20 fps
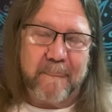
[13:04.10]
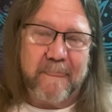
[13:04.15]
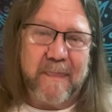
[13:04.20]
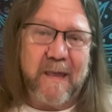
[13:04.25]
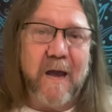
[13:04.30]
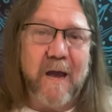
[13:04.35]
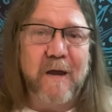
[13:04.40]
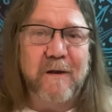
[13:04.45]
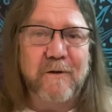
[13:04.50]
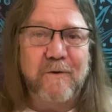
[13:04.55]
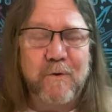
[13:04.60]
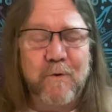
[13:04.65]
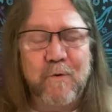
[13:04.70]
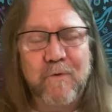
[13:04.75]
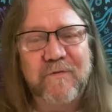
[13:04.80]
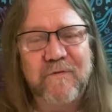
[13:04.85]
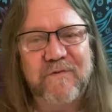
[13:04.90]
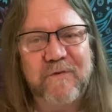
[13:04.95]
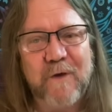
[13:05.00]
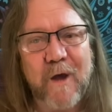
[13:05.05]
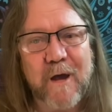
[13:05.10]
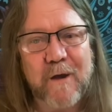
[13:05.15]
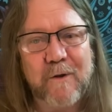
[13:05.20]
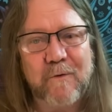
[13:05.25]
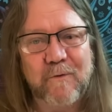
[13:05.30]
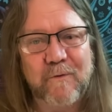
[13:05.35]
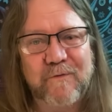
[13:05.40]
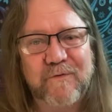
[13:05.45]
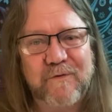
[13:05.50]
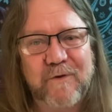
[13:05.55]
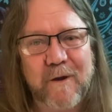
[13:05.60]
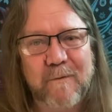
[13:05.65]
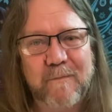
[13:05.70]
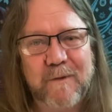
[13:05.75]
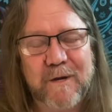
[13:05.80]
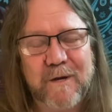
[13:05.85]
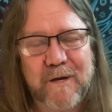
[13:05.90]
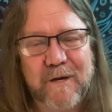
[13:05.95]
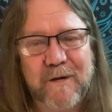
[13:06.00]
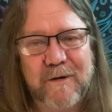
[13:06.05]
and new cycles
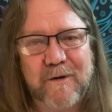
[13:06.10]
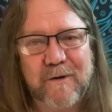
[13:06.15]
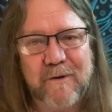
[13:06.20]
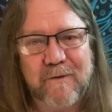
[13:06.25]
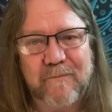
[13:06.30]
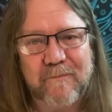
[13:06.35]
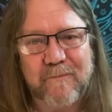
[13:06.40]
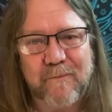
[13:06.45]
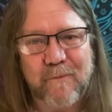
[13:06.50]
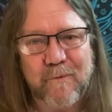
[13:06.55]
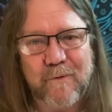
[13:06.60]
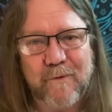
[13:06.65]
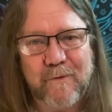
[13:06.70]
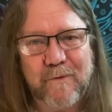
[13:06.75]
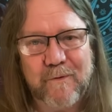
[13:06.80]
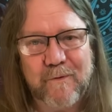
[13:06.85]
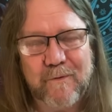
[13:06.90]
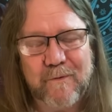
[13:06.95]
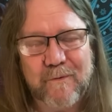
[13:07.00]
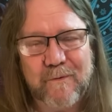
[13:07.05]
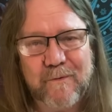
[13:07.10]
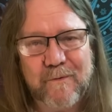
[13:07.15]
coming in here for you.